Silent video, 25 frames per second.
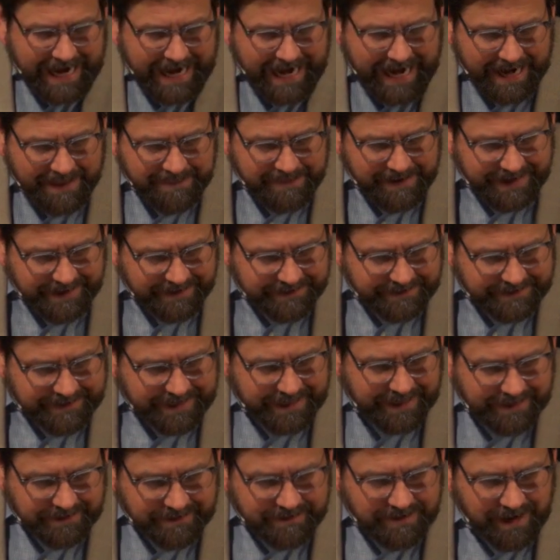and they
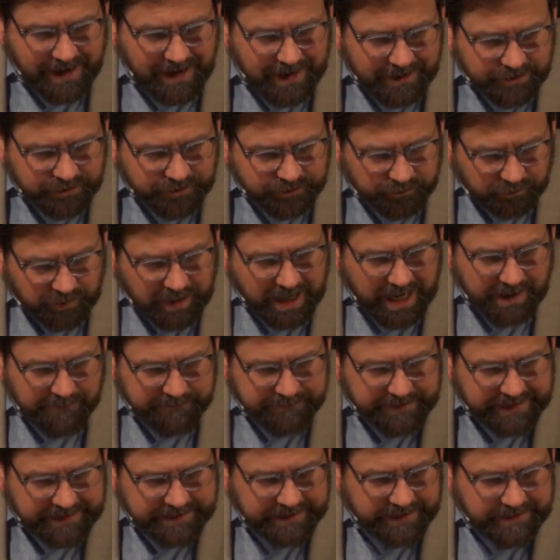did not
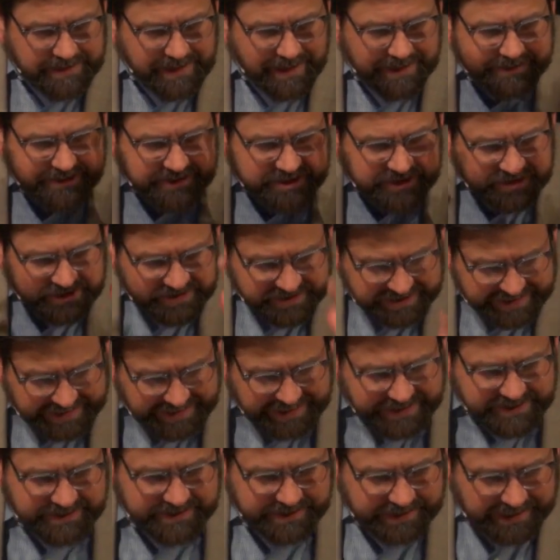drop, they did not
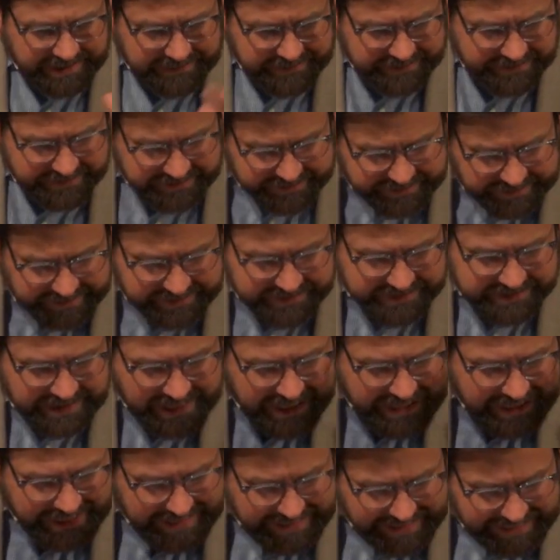cease and desist
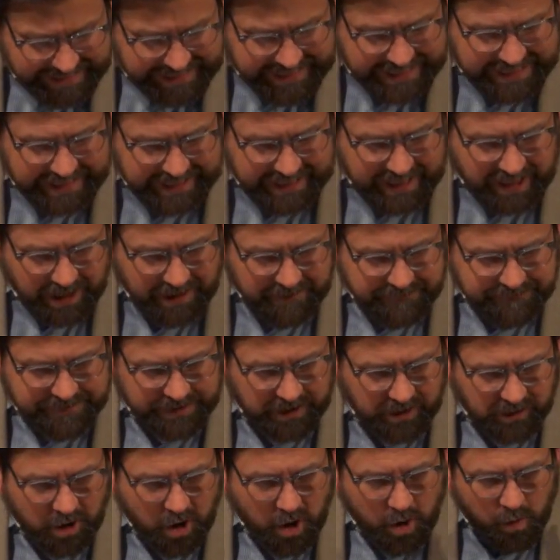any of
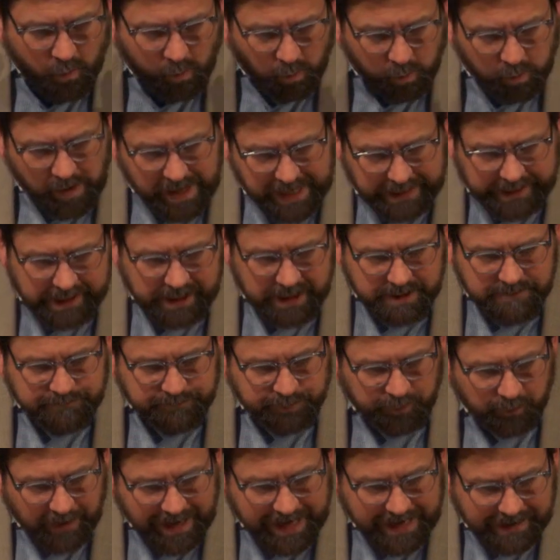their wicked
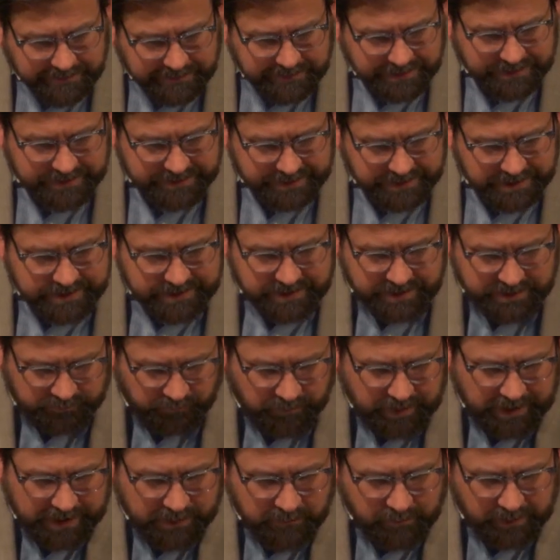practices, is
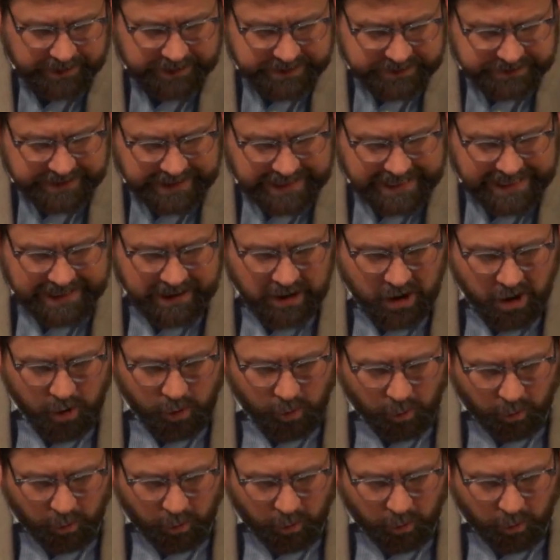really what it's saying,